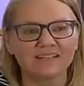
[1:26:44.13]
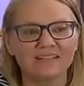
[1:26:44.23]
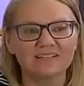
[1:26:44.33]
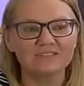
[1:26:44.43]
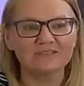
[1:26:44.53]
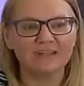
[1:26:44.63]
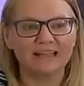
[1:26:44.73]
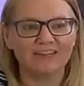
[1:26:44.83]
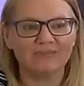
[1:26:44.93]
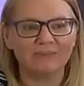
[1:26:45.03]
kids are
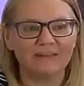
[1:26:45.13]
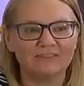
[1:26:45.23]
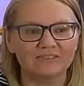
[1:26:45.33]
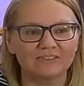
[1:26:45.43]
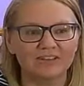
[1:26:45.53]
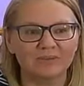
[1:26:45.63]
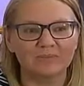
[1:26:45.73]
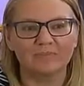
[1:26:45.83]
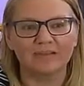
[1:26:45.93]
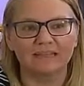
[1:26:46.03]
half-baked little
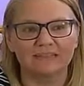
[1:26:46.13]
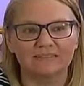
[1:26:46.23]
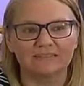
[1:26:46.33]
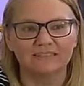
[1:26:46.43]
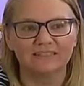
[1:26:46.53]
human beings.